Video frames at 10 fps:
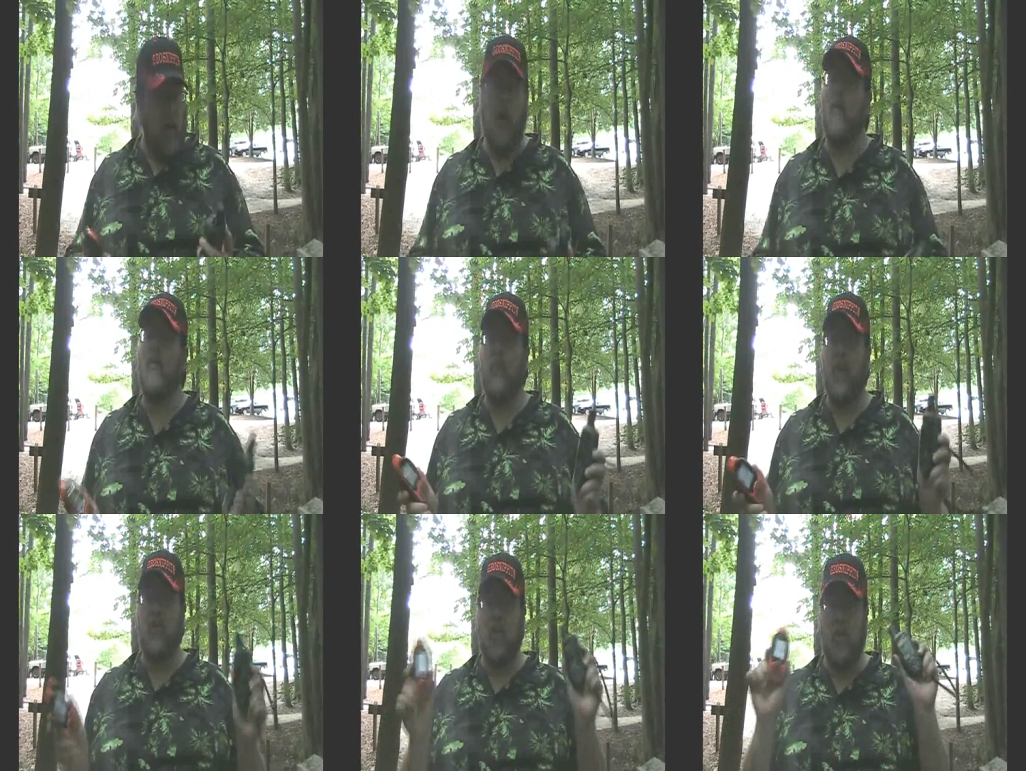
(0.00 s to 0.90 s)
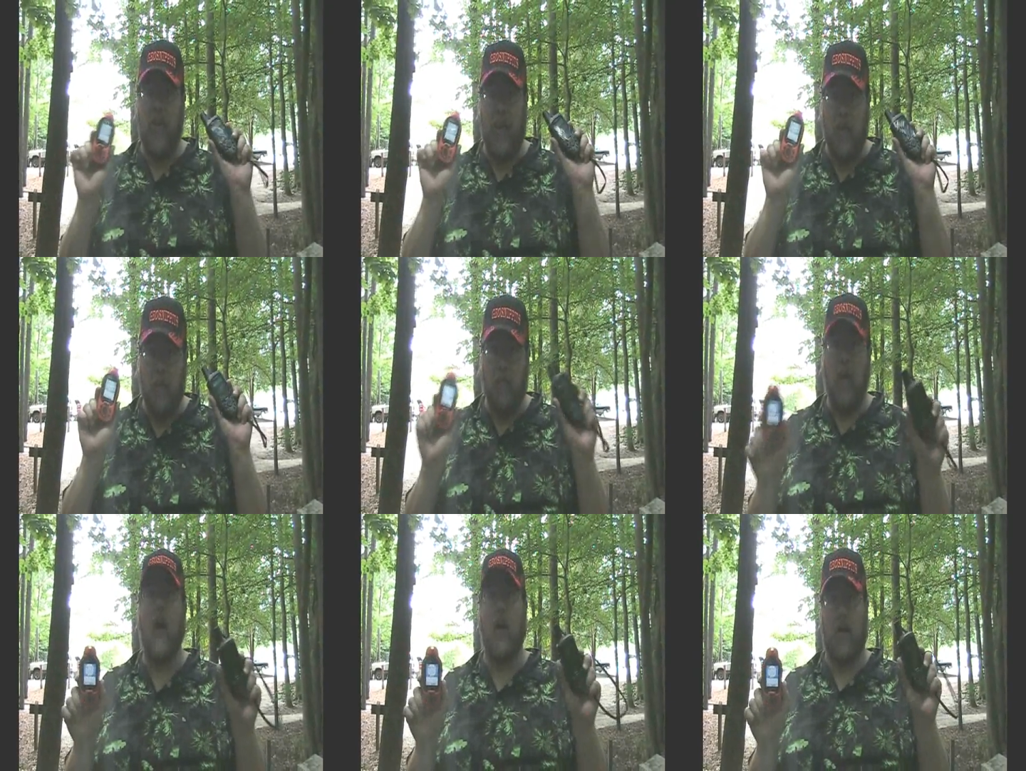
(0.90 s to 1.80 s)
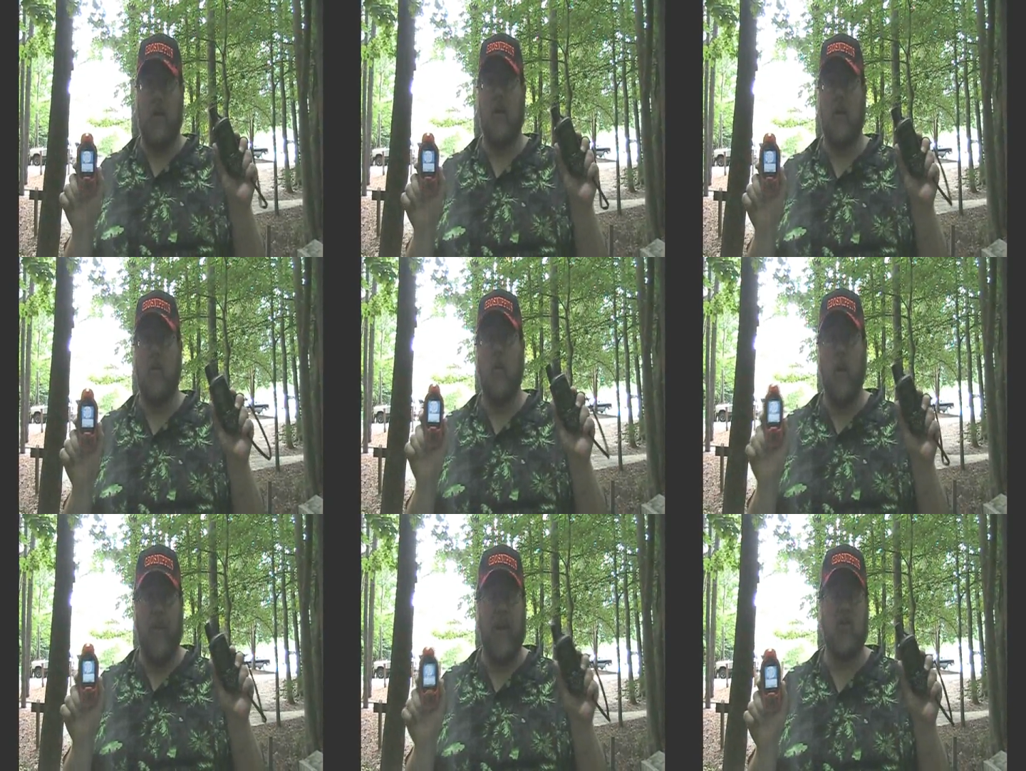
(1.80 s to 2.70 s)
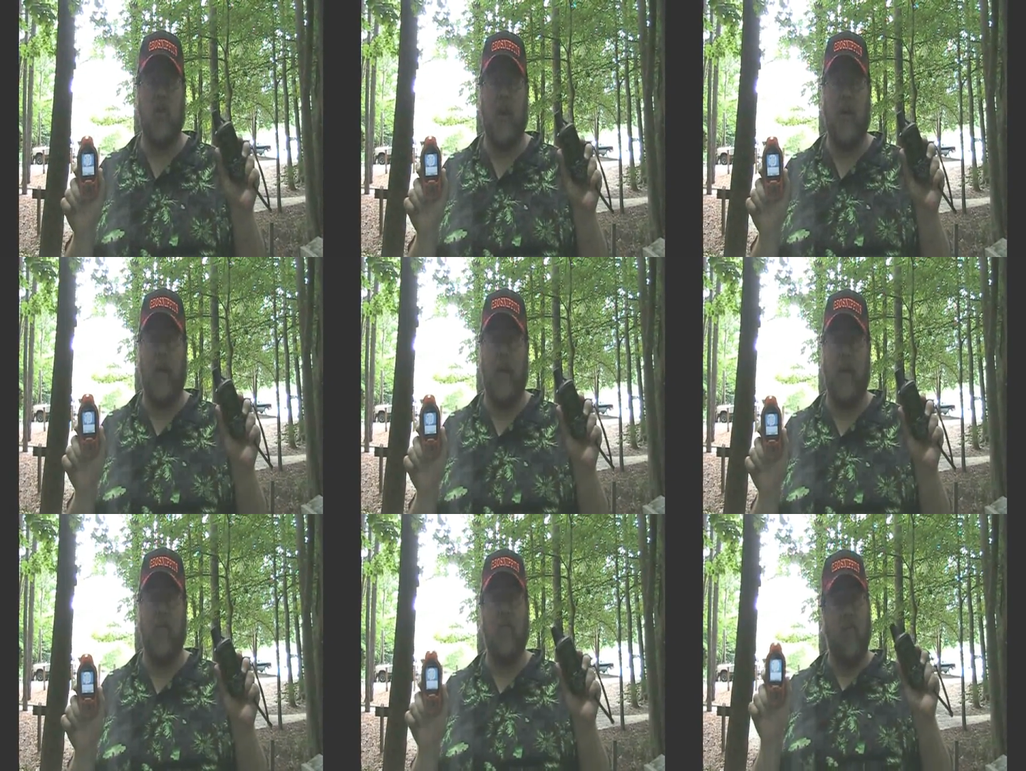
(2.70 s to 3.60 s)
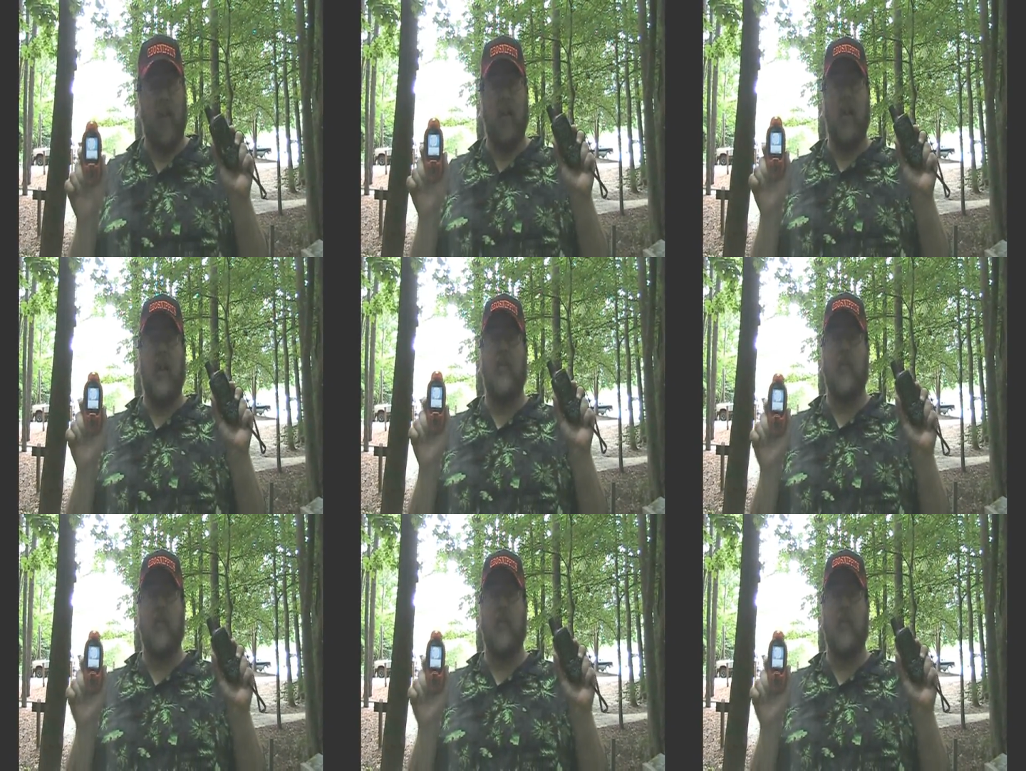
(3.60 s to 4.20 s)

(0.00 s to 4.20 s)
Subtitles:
No face is visible, so there are no lips to read.